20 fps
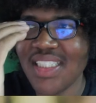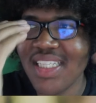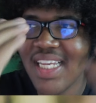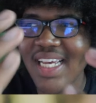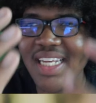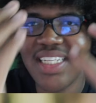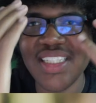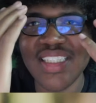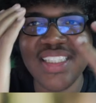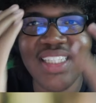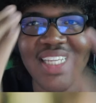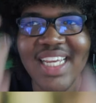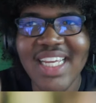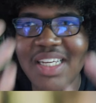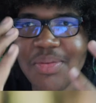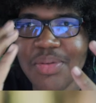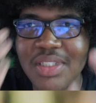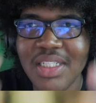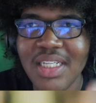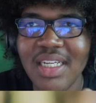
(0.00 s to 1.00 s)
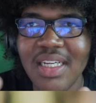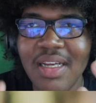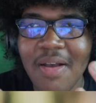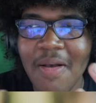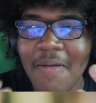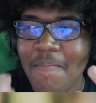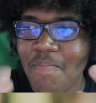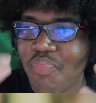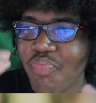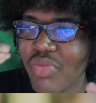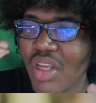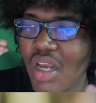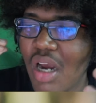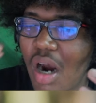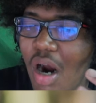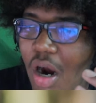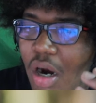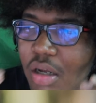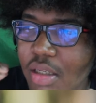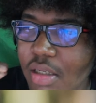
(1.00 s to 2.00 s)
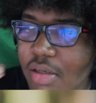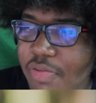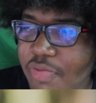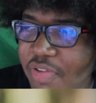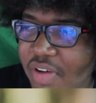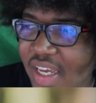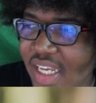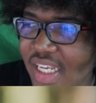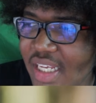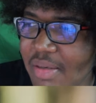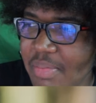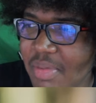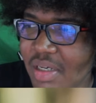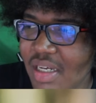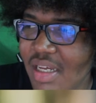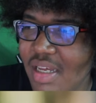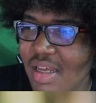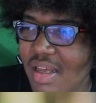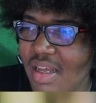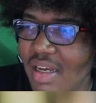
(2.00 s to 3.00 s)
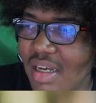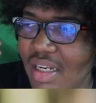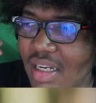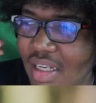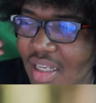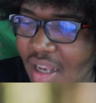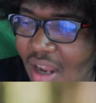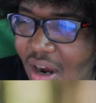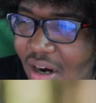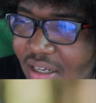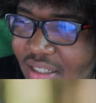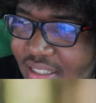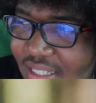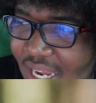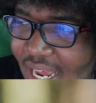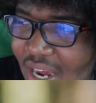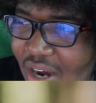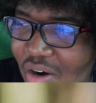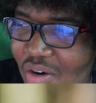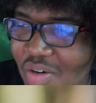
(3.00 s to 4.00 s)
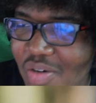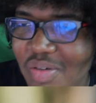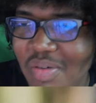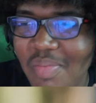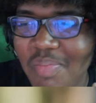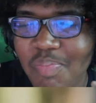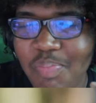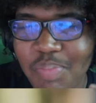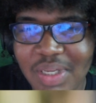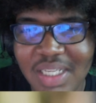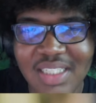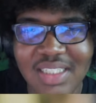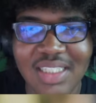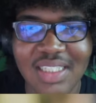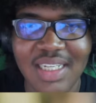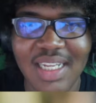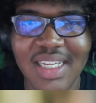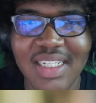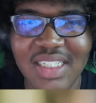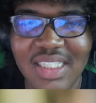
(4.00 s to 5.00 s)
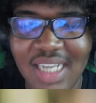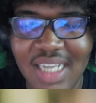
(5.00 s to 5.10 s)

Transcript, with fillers: said the same shit. Hall of Fame, lockdown, beat selection.